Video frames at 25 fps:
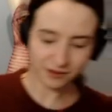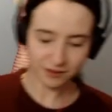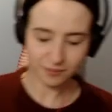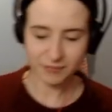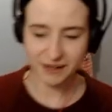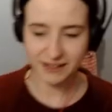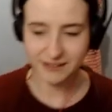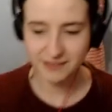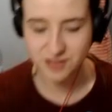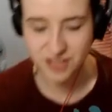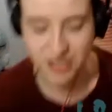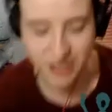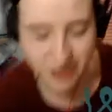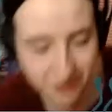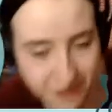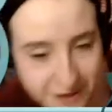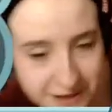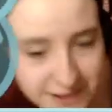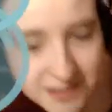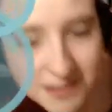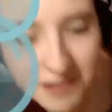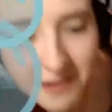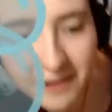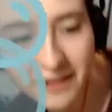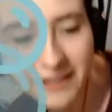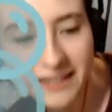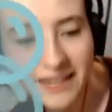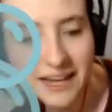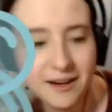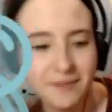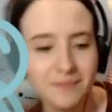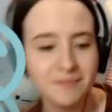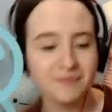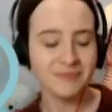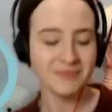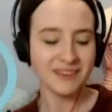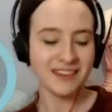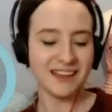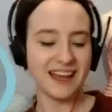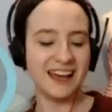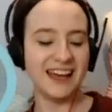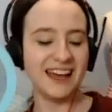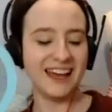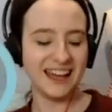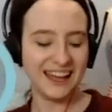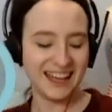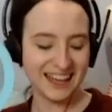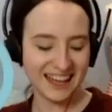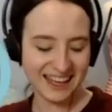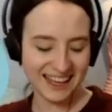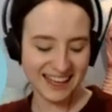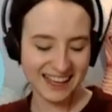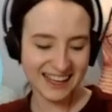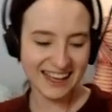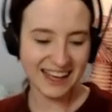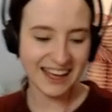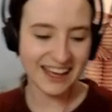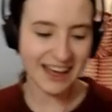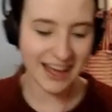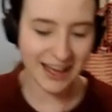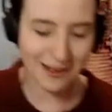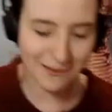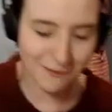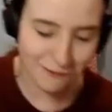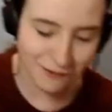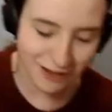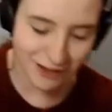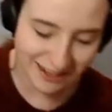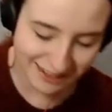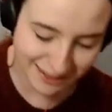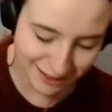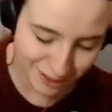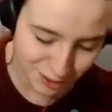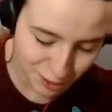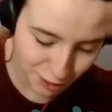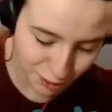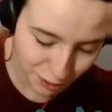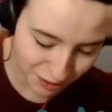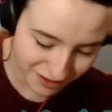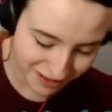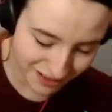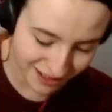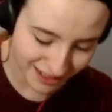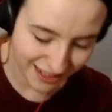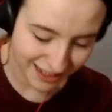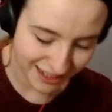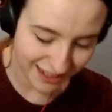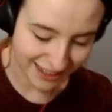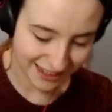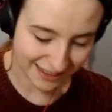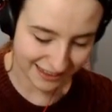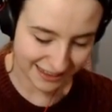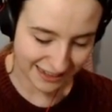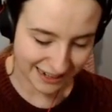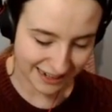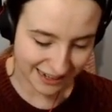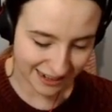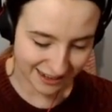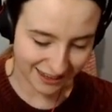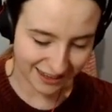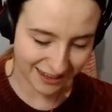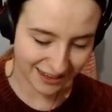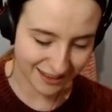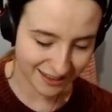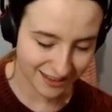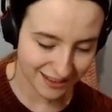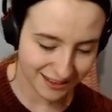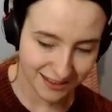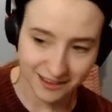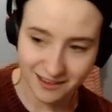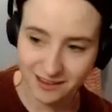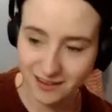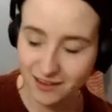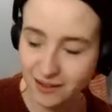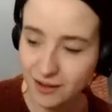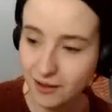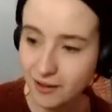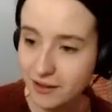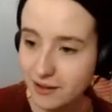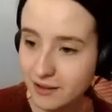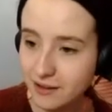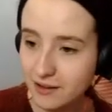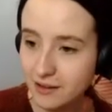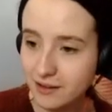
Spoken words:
My chair has sunk again. I'm feeling short. Get that out of there. Oh.